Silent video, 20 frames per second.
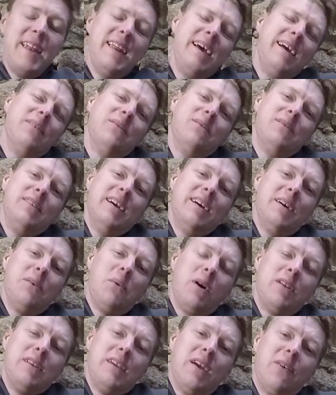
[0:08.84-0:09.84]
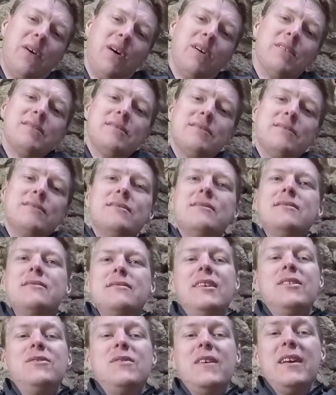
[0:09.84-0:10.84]
it. Nearly 1 year old.
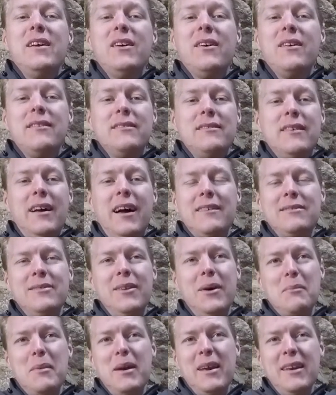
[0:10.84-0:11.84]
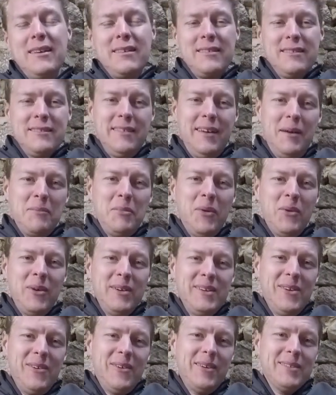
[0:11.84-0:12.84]
This video, not me. I'm not 1
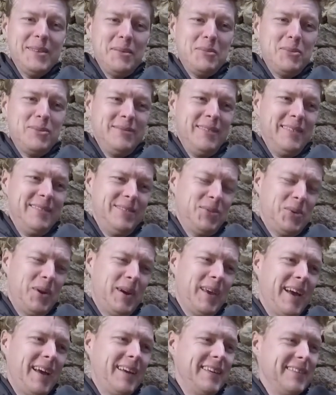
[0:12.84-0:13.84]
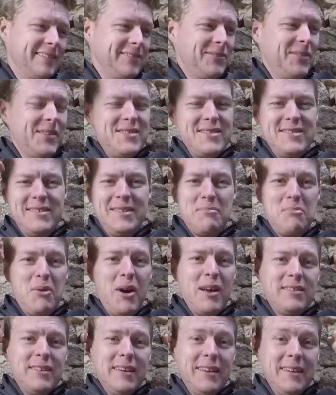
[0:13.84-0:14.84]
year old. I'm 28, which is
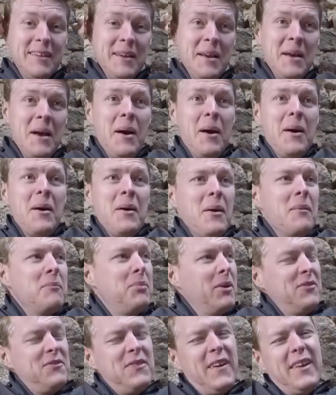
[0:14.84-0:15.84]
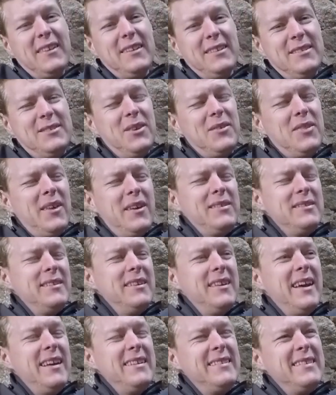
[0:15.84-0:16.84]
depressing. But the fact that it's
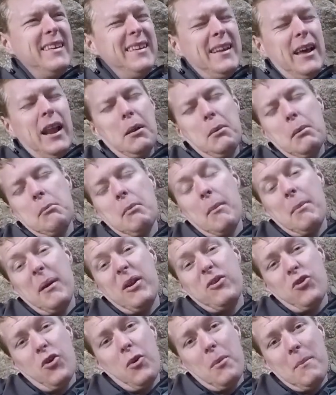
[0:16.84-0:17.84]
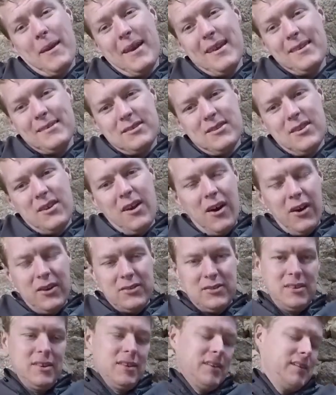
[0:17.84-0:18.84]
2018 and I'm in my bedroom is not.